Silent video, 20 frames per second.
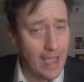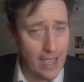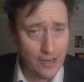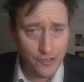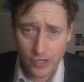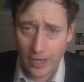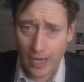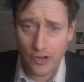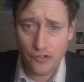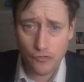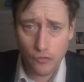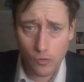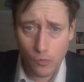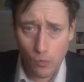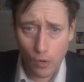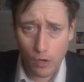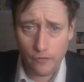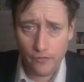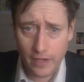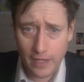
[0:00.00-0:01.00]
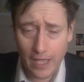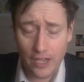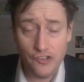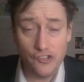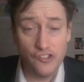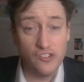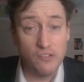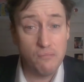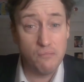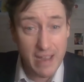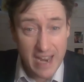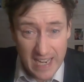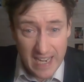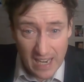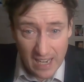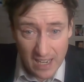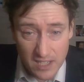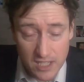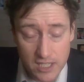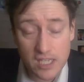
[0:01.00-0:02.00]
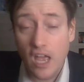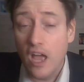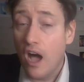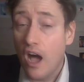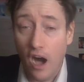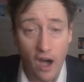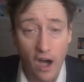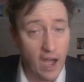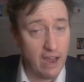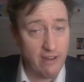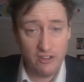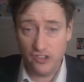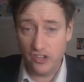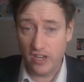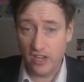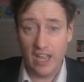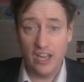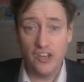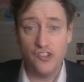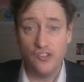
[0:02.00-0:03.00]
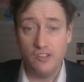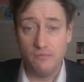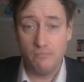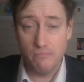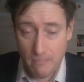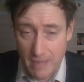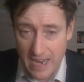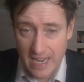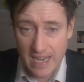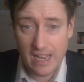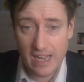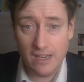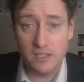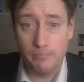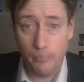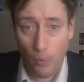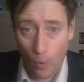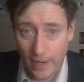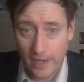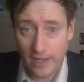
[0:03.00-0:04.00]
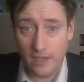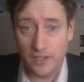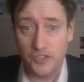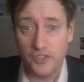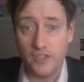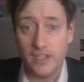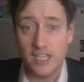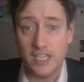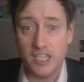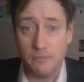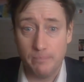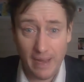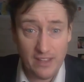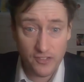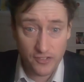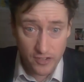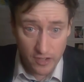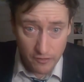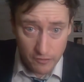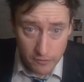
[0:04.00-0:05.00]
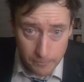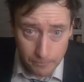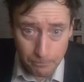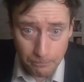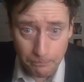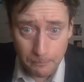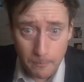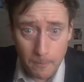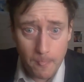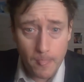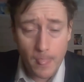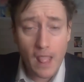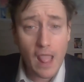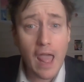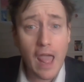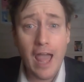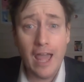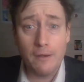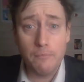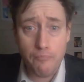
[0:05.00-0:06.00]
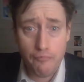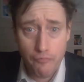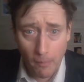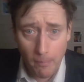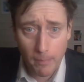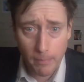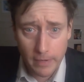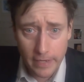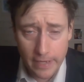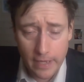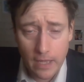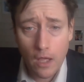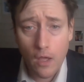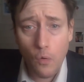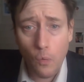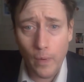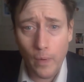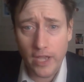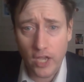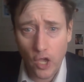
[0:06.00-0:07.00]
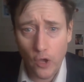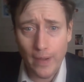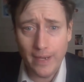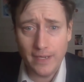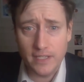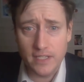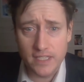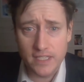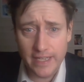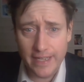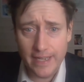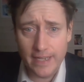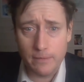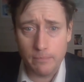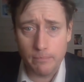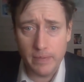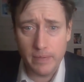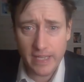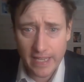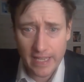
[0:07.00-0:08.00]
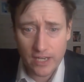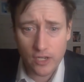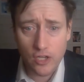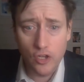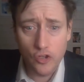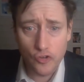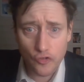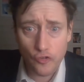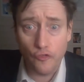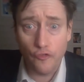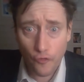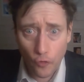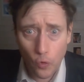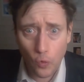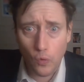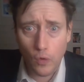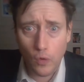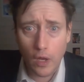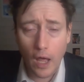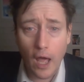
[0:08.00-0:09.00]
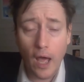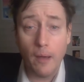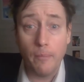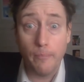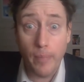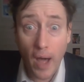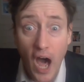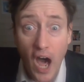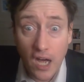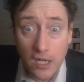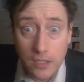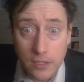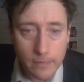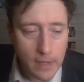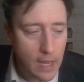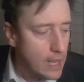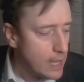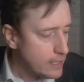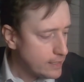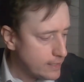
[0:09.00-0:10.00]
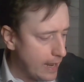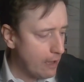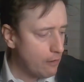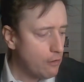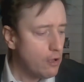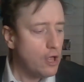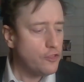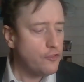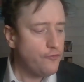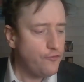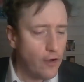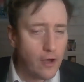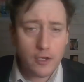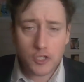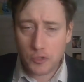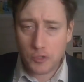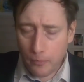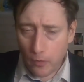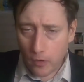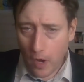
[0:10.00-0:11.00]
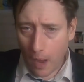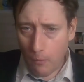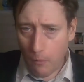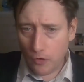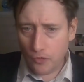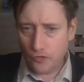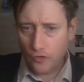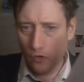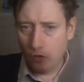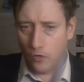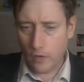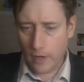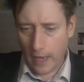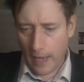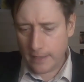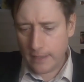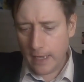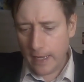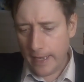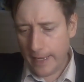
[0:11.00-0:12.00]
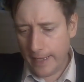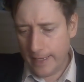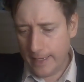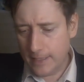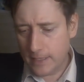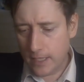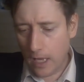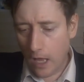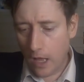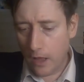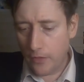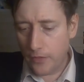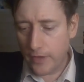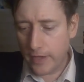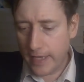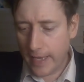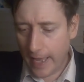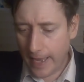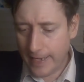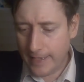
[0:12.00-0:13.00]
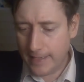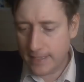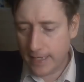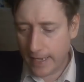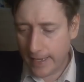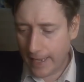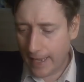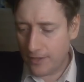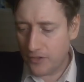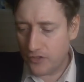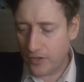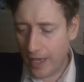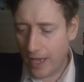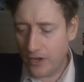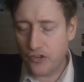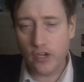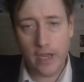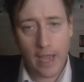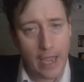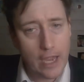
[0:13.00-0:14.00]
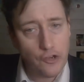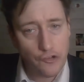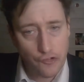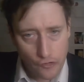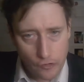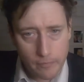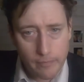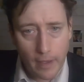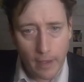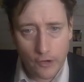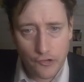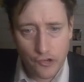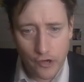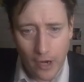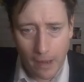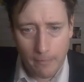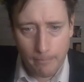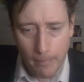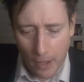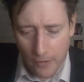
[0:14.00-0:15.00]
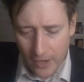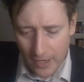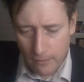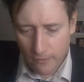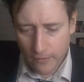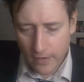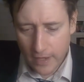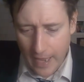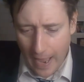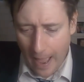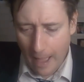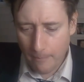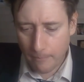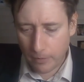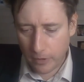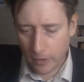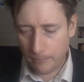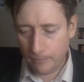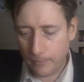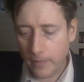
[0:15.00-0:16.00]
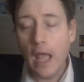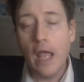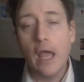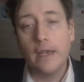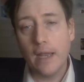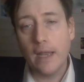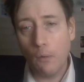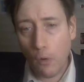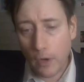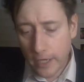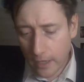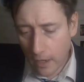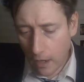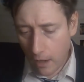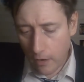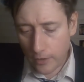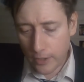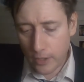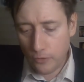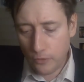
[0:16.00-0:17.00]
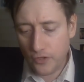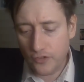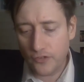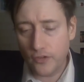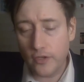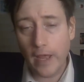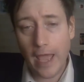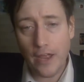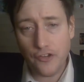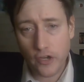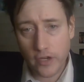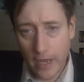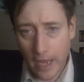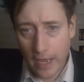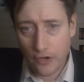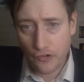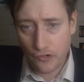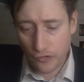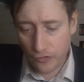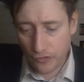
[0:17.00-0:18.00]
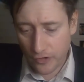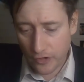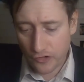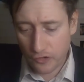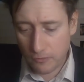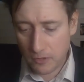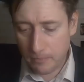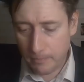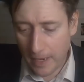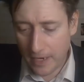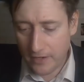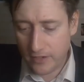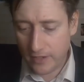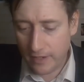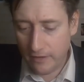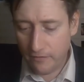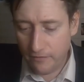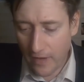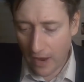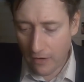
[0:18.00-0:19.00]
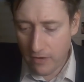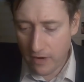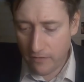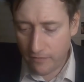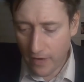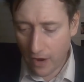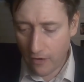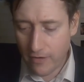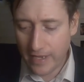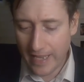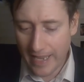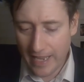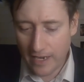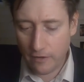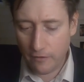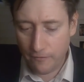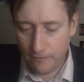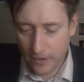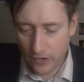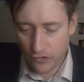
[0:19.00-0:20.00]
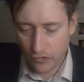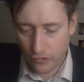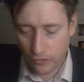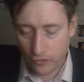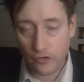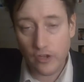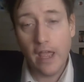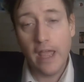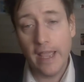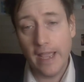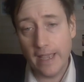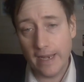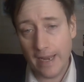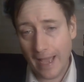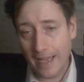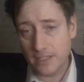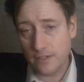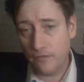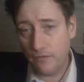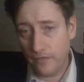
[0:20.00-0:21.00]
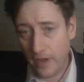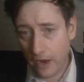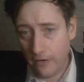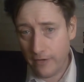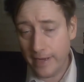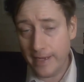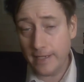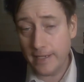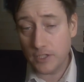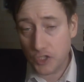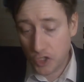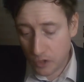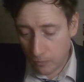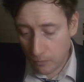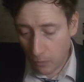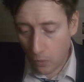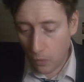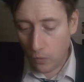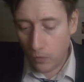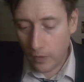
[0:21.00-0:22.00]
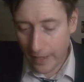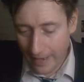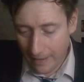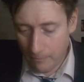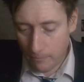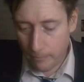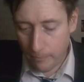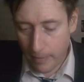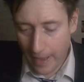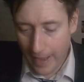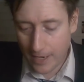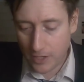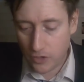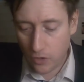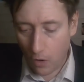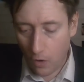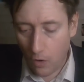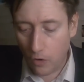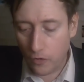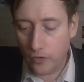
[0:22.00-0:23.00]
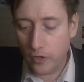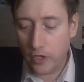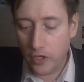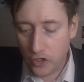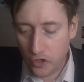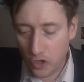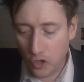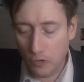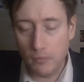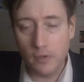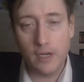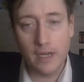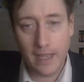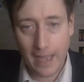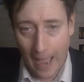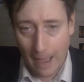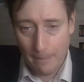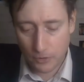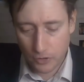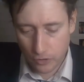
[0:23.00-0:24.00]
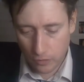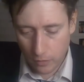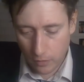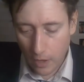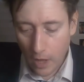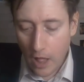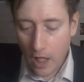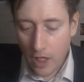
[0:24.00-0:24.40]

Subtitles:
educational qualifications are meaningless, higher education is meaningless, pointless, and expensive. And probably we're going to see it begin to fall apart. Now, the first book I want to look at is The Case Against Education by a chap by the name of Caplan. Now, what he argues is that the education system is basically very, very inefficient. It has a very small impact on human capital.